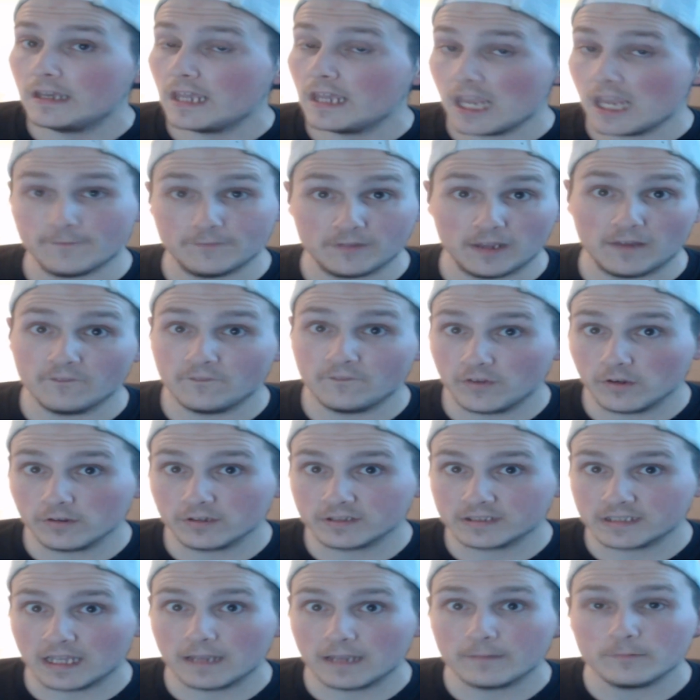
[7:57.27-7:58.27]
If they feel the
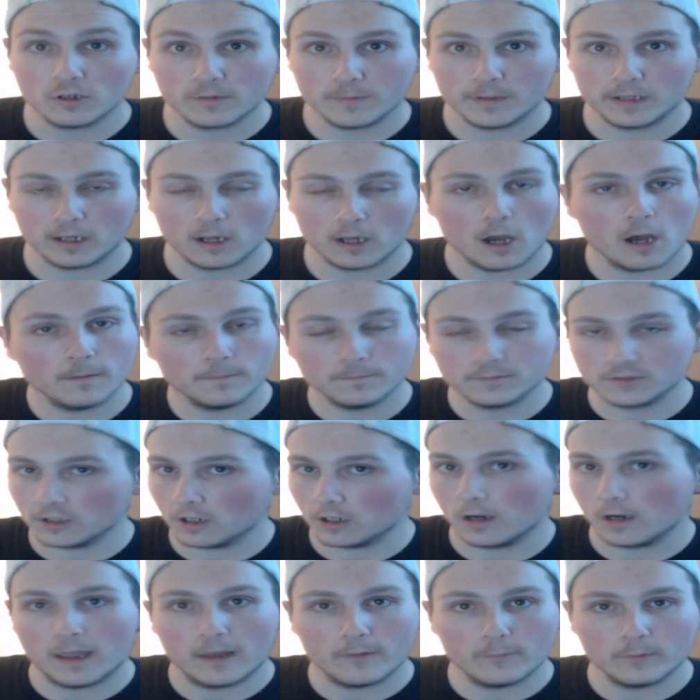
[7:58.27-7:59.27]
same, you can be like, oh,
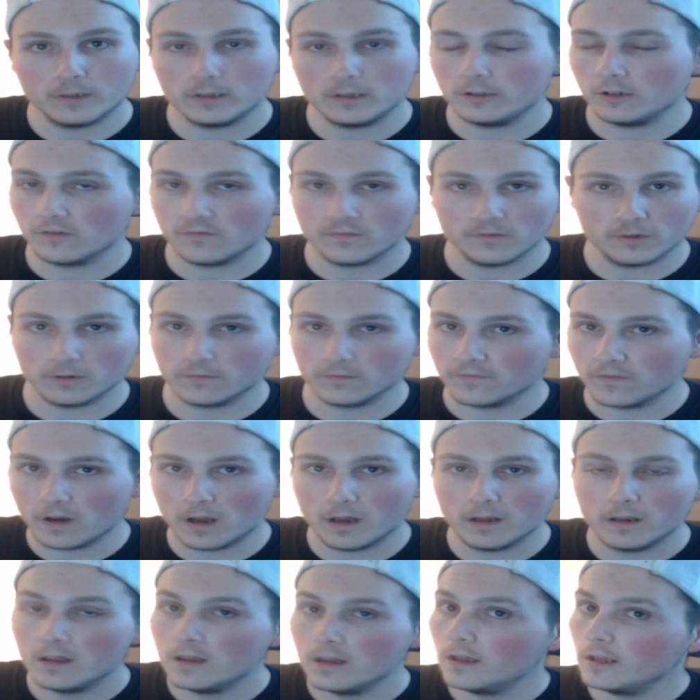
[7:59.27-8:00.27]
sorry, Edwin, you're, you're
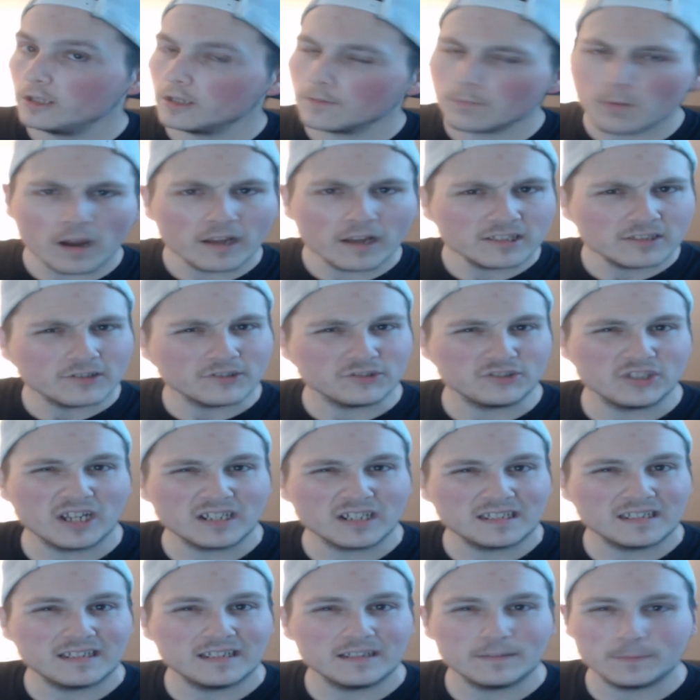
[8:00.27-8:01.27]
fine. You're probably still
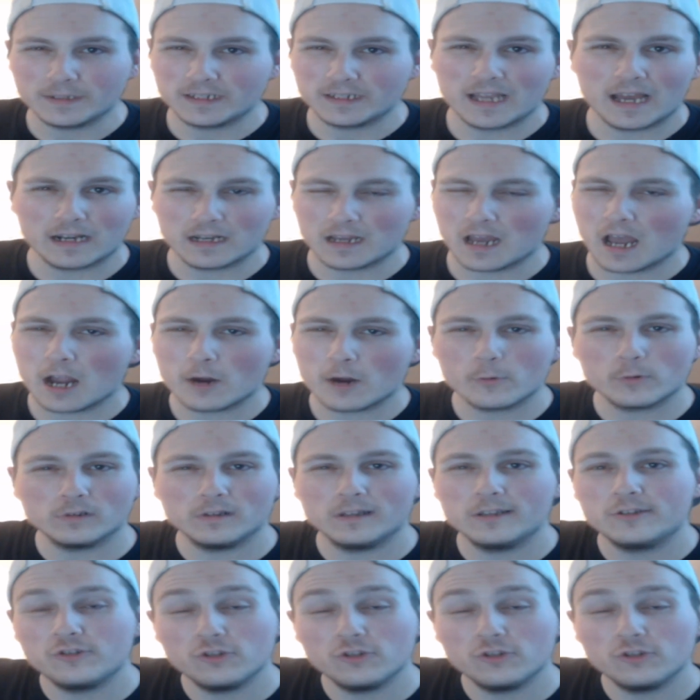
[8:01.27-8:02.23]
ejected because it'd be kind of awkward to let you